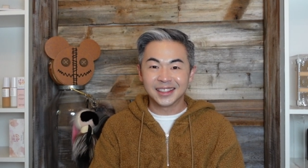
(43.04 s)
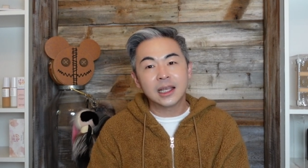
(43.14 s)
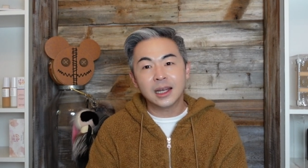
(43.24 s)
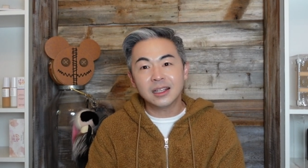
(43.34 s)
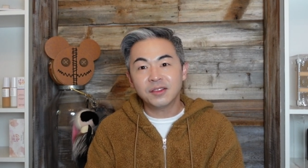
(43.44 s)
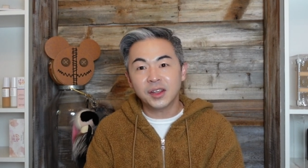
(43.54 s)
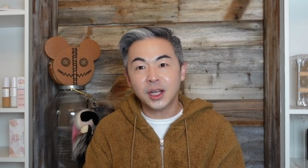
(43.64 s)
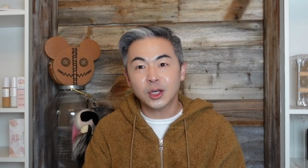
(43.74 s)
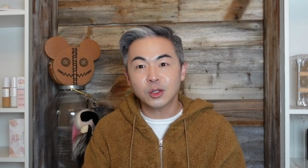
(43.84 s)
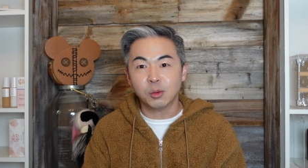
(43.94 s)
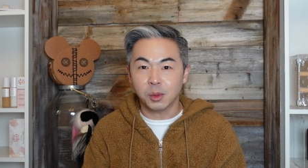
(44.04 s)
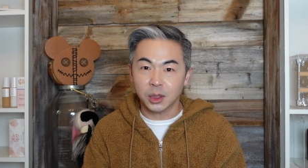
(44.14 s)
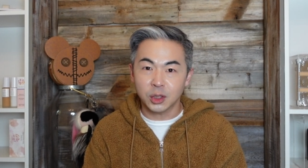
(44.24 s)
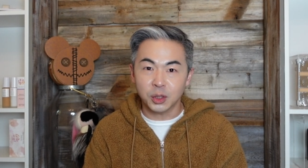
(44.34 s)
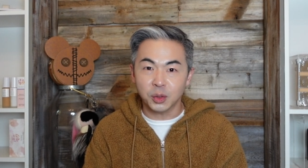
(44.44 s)
Today's videos we're
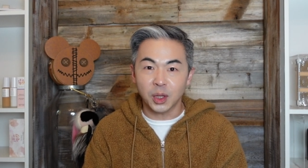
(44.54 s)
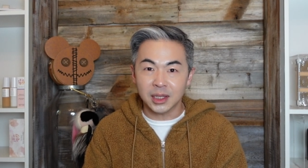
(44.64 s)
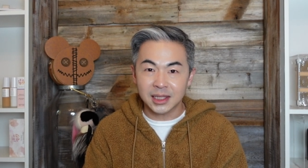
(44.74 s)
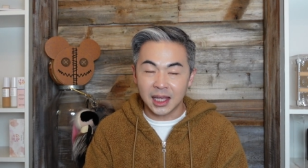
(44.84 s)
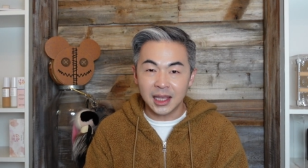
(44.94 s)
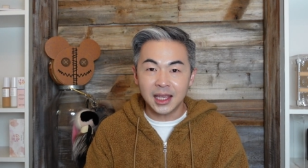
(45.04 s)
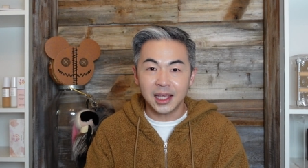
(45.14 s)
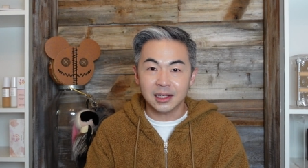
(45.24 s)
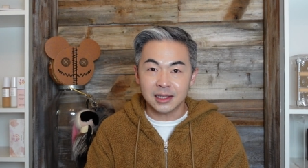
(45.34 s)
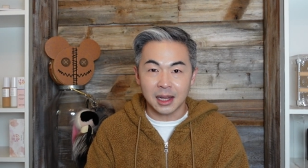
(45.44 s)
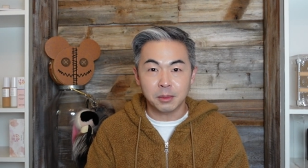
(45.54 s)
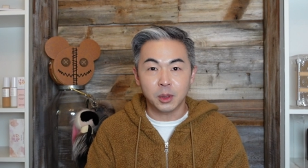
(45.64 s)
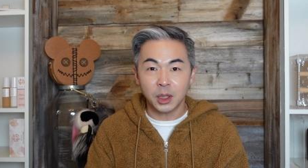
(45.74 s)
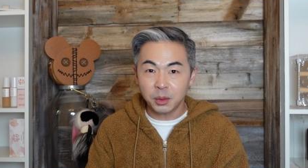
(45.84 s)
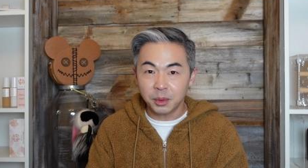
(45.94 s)
gonna do a skincare
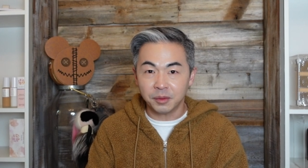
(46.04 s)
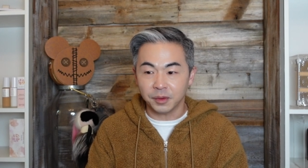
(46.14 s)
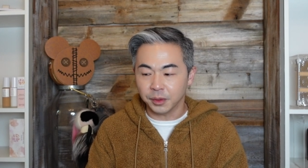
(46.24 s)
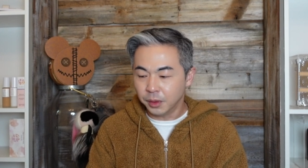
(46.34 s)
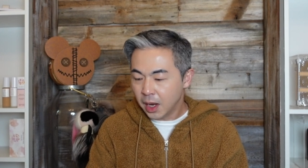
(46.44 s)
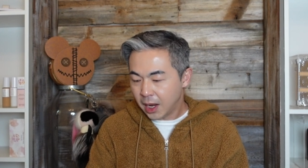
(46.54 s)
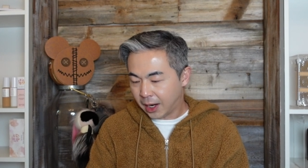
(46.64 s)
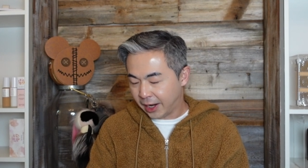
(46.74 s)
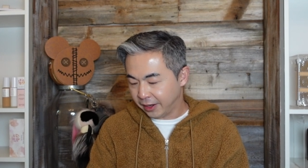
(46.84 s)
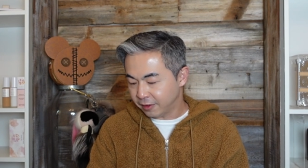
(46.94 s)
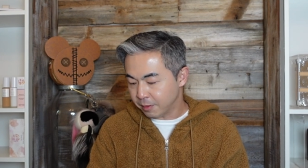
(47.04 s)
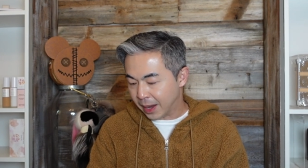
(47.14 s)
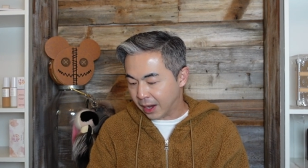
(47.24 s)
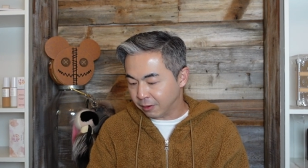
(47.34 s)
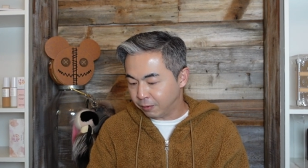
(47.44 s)
demo and review. I have
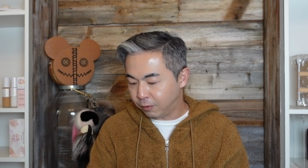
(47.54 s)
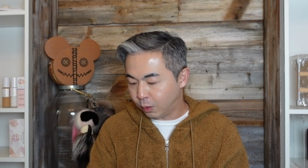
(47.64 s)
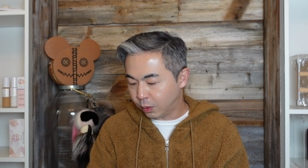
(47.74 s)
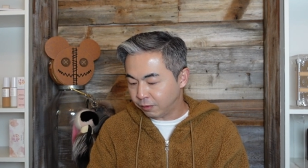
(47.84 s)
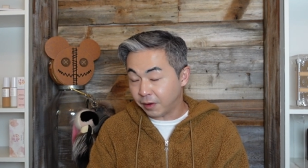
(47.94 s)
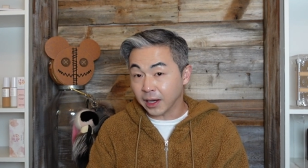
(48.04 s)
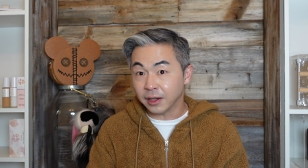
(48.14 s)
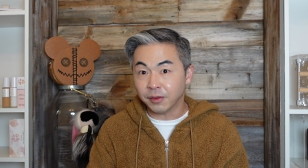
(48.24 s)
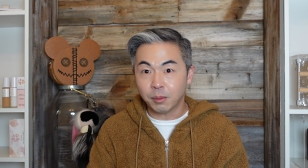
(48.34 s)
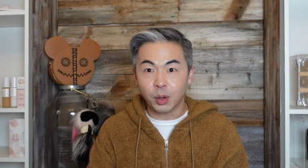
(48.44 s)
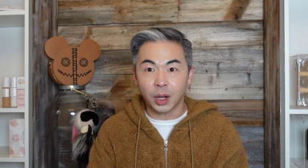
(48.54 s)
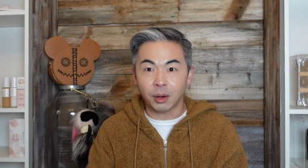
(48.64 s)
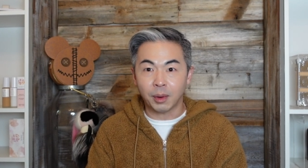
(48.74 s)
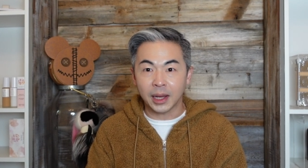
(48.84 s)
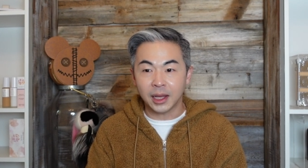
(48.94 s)
about four five different
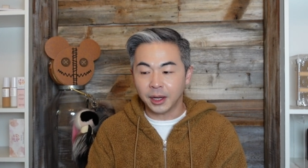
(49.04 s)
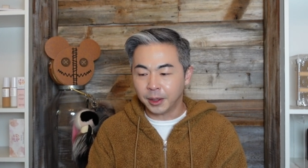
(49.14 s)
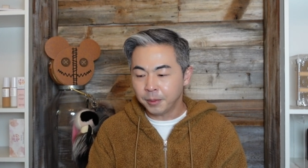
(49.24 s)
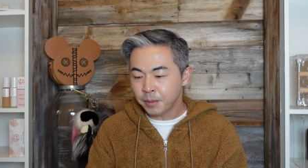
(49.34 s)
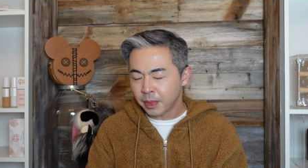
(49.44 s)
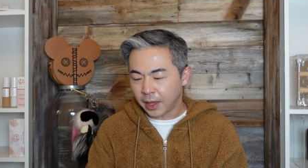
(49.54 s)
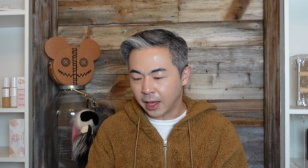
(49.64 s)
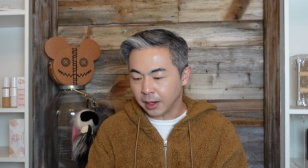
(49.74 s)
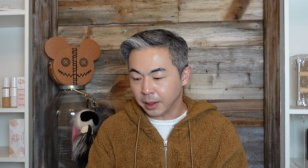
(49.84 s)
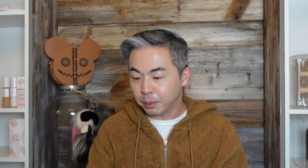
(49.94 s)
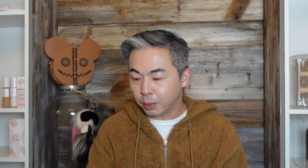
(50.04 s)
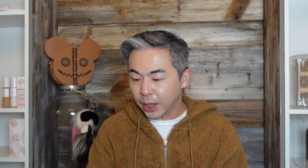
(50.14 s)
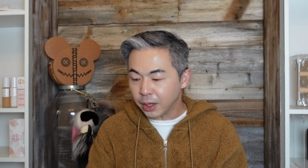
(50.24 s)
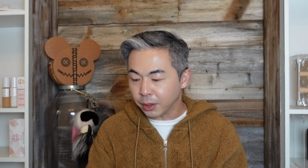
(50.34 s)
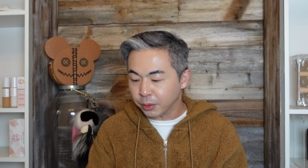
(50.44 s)
products right here and they are
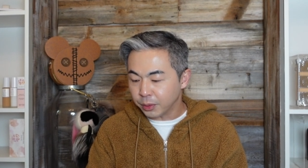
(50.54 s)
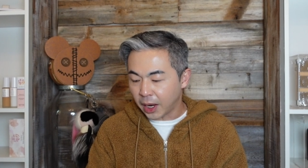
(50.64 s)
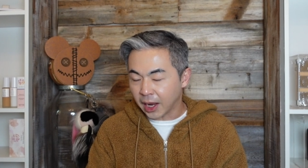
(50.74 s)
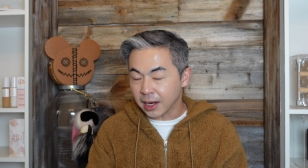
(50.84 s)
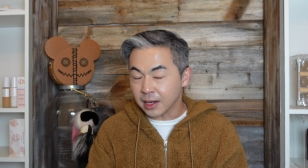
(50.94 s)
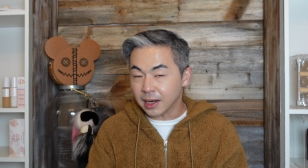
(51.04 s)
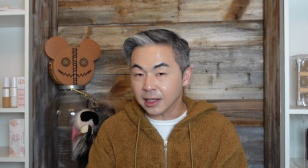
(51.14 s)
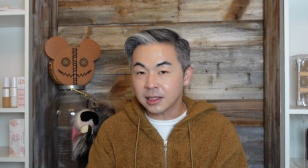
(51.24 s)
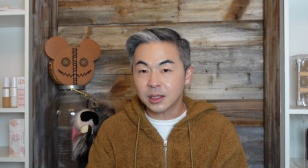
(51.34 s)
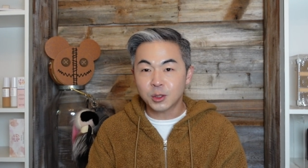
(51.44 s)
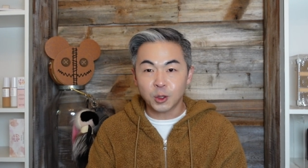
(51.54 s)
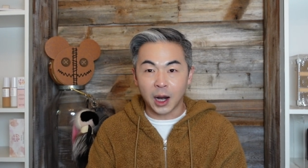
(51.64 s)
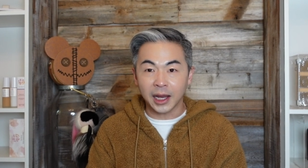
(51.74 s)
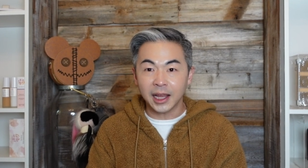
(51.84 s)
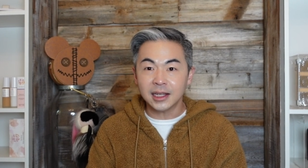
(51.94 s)
brand new and let's
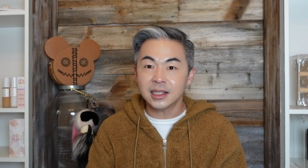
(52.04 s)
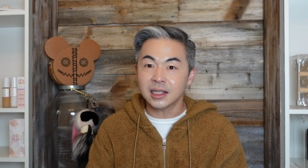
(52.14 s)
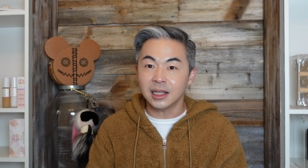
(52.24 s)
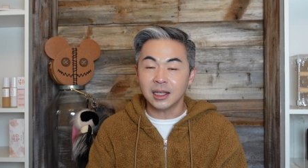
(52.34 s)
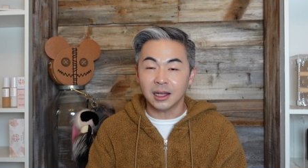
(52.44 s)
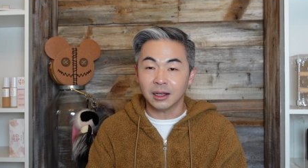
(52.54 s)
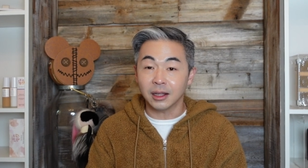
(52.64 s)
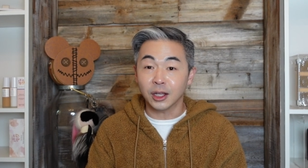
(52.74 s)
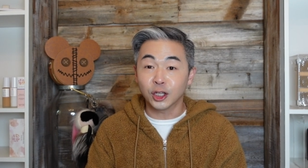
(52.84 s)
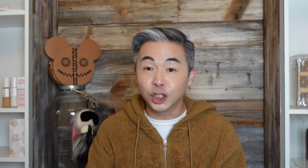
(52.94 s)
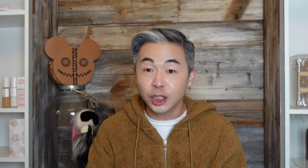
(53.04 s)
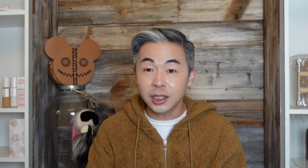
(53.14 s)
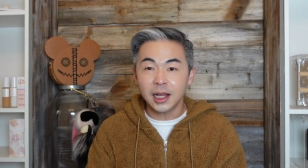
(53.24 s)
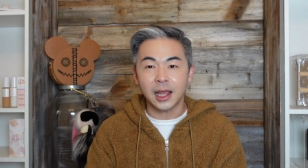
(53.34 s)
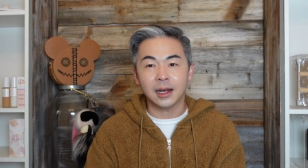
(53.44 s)
try it, see are they
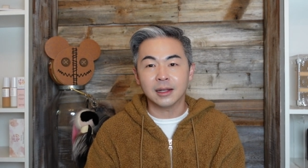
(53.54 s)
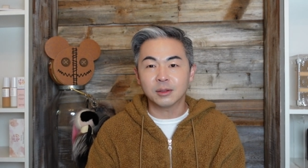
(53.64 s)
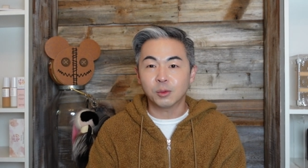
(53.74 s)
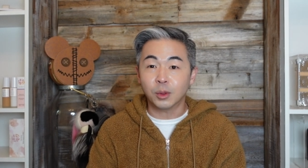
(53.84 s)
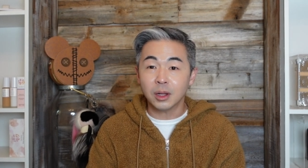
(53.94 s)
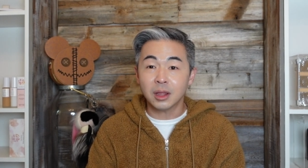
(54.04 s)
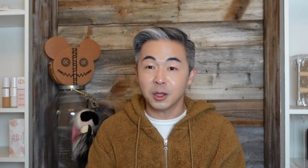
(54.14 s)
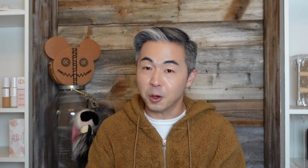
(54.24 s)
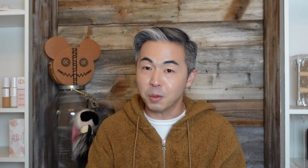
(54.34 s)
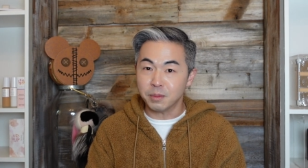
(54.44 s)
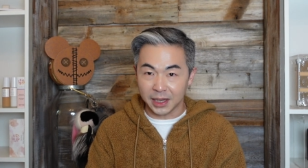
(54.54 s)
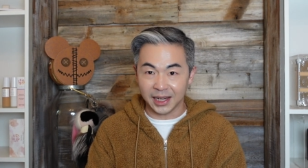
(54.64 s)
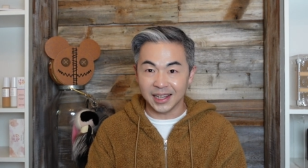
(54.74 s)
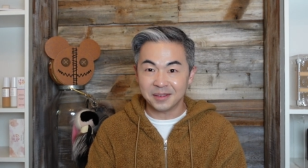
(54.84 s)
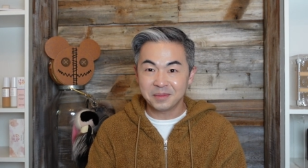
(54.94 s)
good and it's worth your money.